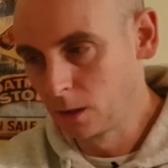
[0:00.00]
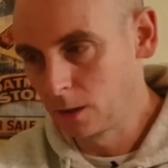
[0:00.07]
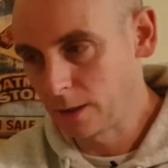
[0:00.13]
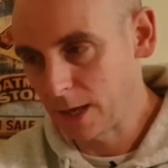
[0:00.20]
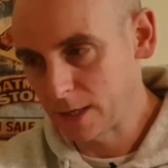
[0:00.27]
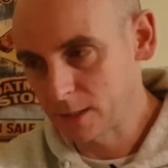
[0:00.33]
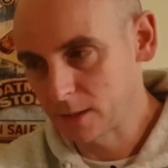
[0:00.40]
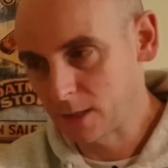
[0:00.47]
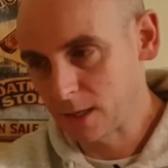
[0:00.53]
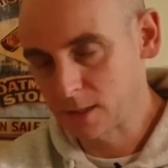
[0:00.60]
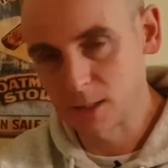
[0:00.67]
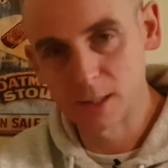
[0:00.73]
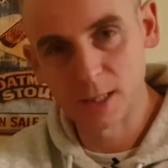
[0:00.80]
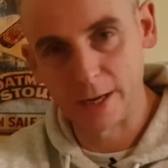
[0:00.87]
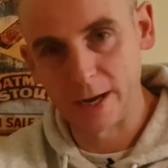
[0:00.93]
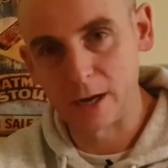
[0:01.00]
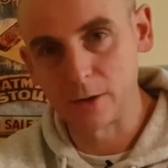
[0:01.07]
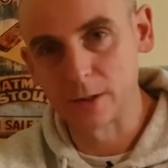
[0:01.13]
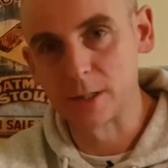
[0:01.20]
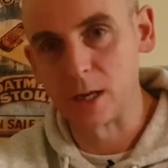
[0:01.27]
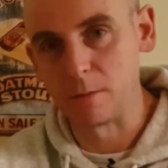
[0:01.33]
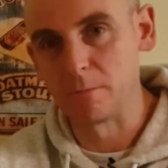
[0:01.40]
That's a 10 out
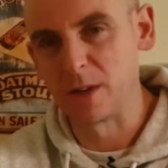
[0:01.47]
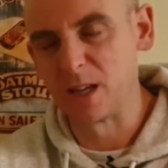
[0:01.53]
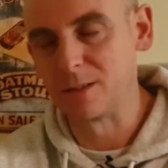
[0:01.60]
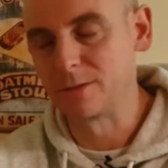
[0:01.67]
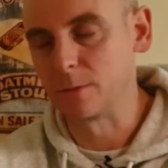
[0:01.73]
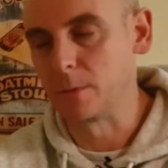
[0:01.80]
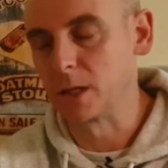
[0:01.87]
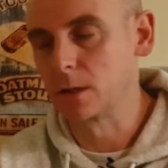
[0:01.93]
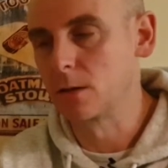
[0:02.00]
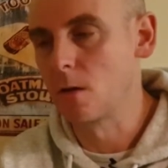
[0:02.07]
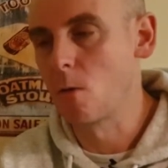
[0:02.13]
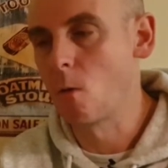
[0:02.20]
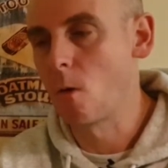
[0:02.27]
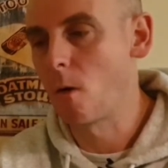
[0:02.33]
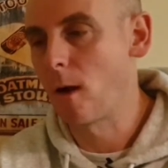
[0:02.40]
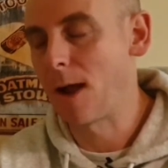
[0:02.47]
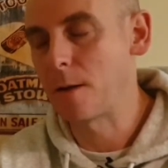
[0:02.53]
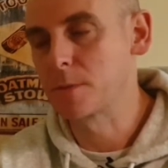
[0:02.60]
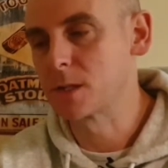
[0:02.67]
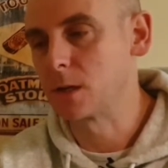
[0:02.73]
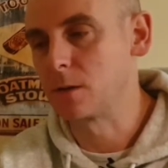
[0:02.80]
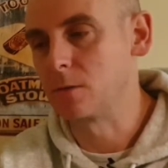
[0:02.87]
of 10 beer for me. It
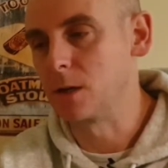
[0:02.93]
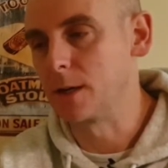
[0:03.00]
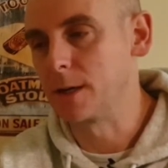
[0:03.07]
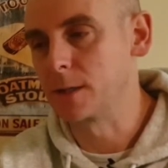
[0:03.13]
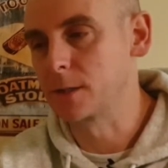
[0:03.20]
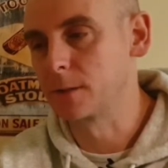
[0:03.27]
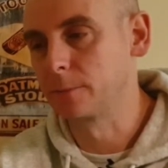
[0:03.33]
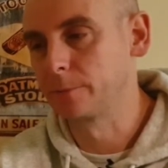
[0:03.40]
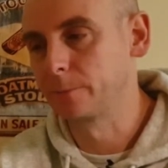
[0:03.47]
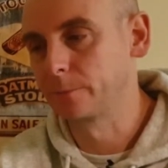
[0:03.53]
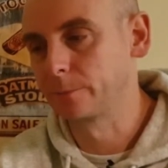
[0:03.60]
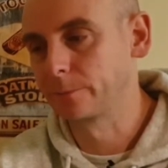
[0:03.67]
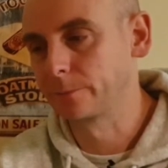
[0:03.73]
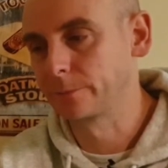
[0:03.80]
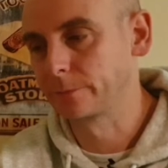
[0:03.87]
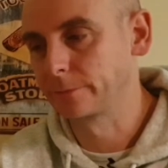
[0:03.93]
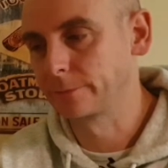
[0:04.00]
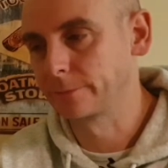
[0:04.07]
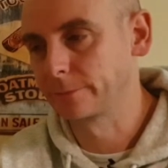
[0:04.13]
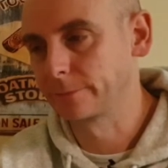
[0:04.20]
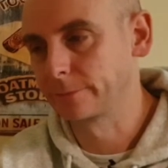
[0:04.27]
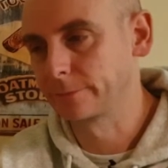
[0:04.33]
absolutely is.
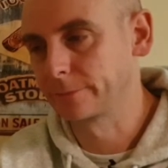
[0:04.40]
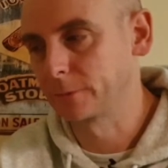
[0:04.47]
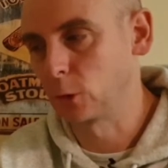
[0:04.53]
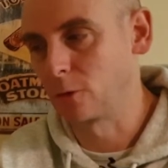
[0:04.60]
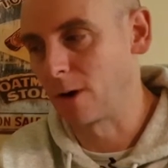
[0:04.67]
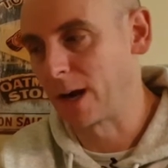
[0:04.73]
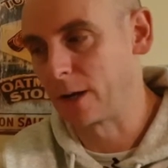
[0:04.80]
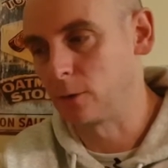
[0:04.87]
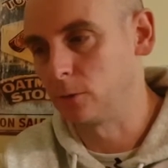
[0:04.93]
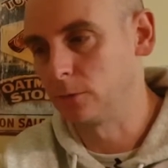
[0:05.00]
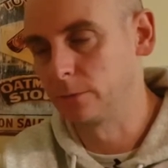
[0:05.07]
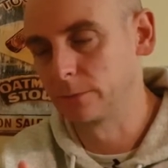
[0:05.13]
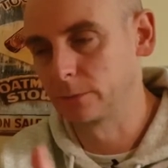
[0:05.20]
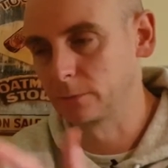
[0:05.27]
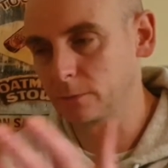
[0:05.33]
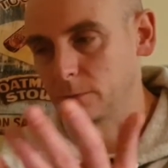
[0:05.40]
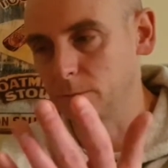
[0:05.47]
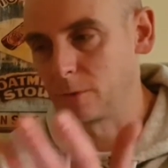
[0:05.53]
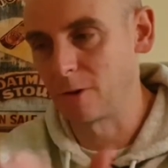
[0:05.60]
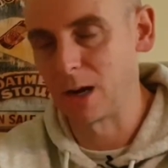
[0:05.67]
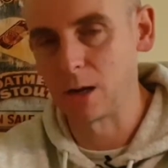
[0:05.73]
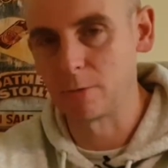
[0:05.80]
Or ale.
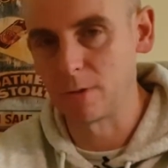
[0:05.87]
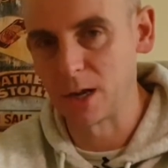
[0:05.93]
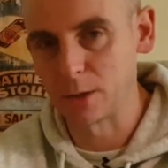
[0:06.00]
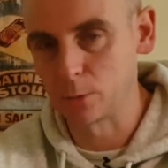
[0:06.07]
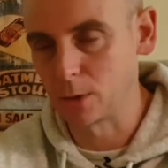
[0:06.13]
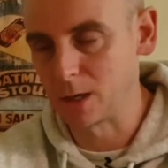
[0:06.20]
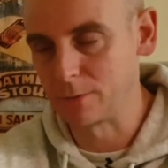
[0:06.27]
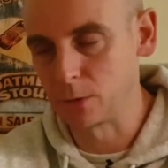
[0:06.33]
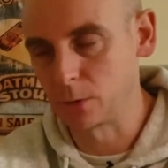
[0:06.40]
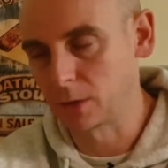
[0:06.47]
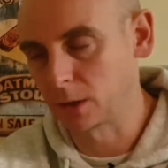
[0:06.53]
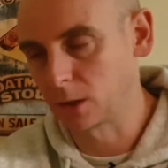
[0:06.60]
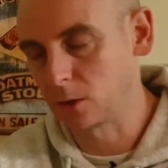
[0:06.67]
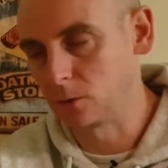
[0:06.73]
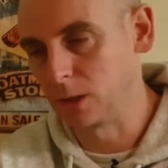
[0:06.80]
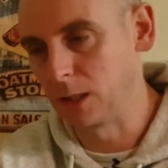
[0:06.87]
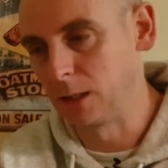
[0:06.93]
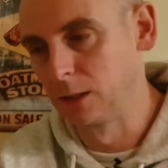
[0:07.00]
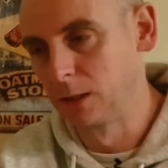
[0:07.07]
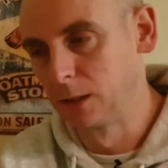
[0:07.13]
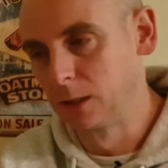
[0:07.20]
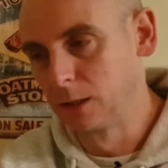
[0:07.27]
Morello Red, whatever you want to call it.
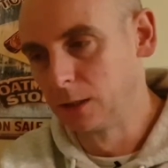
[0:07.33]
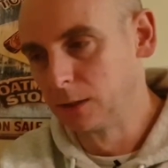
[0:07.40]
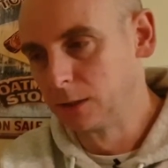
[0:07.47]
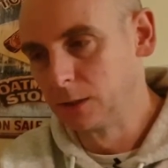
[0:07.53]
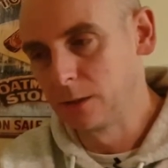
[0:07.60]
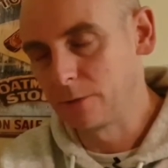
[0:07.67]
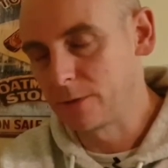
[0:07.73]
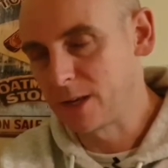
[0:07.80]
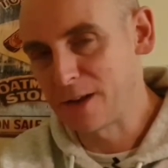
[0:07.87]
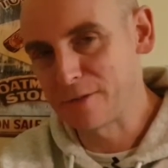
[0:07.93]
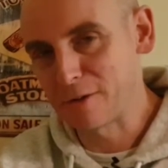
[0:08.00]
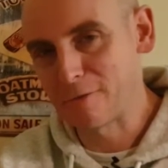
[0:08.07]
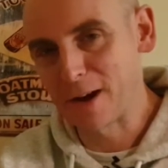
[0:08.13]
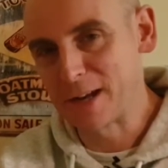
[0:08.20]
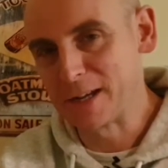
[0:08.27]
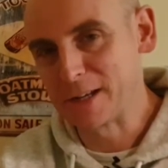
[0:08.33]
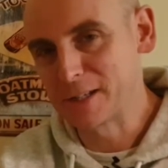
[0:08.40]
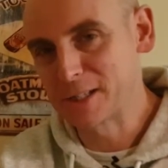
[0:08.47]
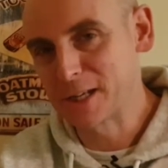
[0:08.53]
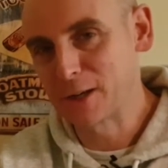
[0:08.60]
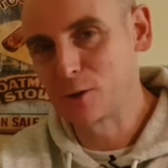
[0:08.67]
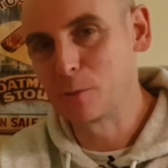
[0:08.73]
Never rated a
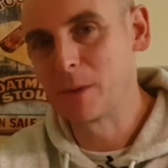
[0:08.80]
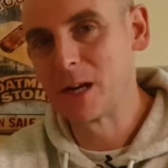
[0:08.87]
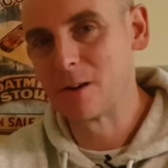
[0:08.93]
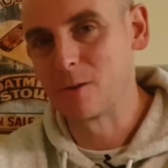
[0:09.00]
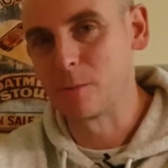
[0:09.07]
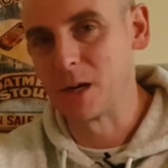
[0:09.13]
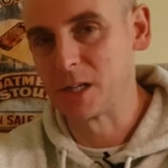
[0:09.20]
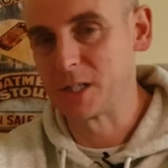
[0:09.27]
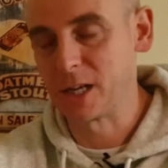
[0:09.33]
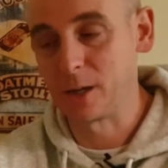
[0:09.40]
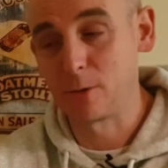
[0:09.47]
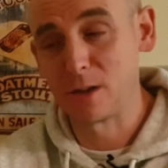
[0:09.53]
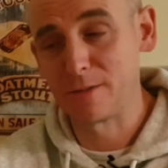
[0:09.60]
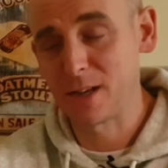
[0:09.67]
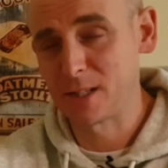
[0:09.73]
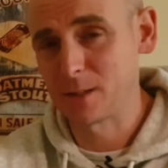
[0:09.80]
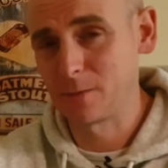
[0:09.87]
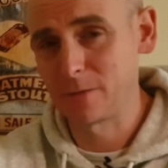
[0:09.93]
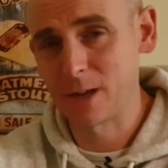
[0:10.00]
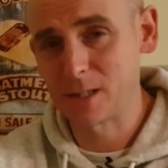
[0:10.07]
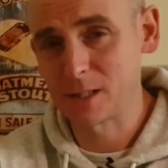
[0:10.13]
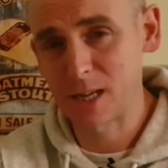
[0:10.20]
single beer on my channel, and I've had some
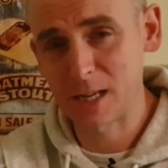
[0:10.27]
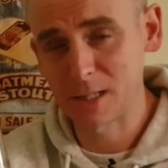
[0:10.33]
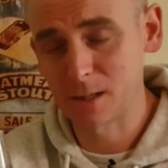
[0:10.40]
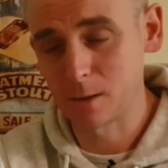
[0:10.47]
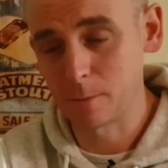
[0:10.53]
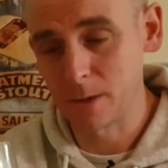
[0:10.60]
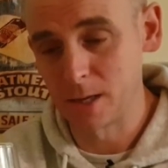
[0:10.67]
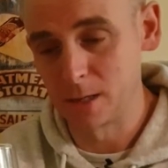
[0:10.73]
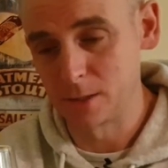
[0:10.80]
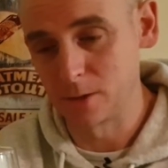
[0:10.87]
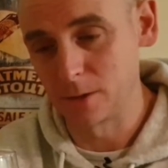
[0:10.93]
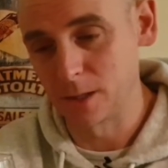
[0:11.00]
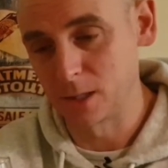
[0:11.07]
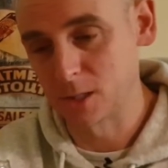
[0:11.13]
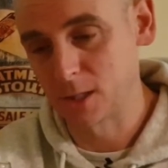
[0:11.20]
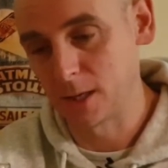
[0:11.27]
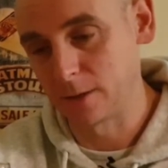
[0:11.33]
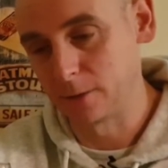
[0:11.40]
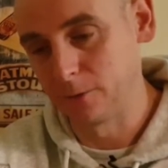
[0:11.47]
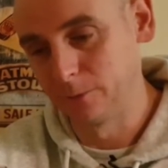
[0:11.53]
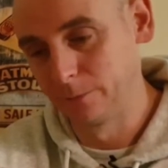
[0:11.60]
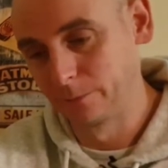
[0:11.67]
fantastic beers on this
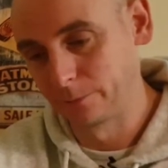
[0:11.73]
channel.